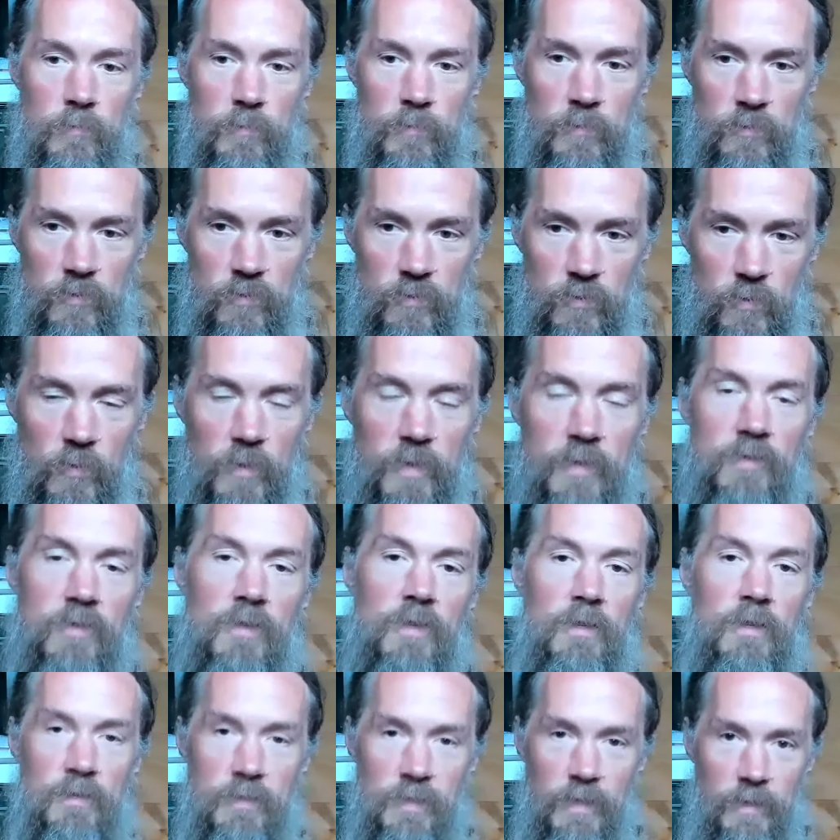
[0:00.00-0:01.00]
the
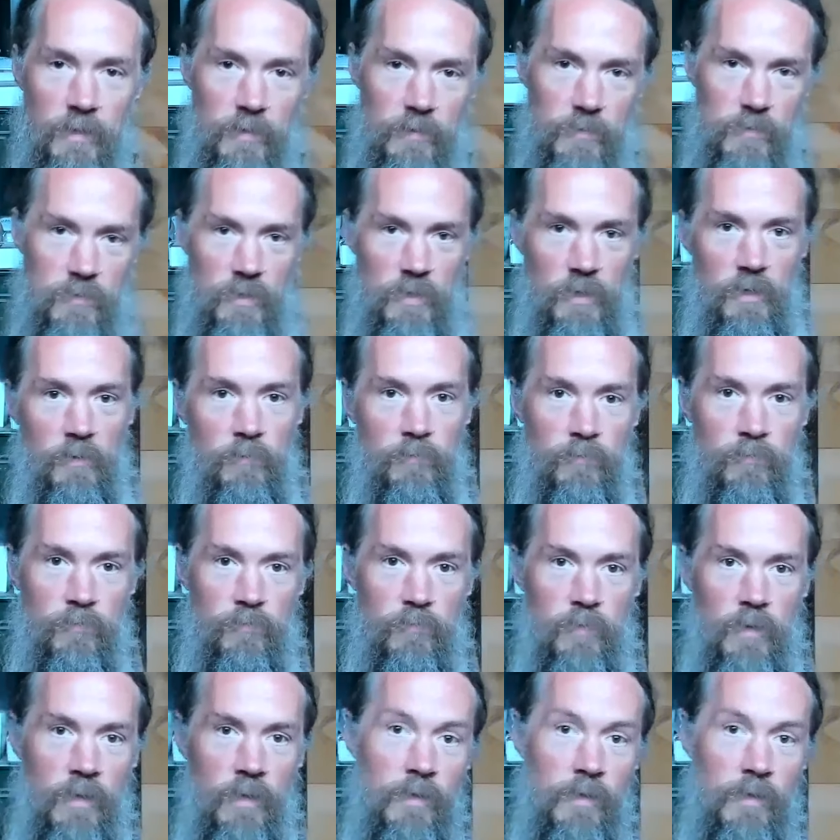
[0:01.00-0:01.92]
stories that you tell yourself.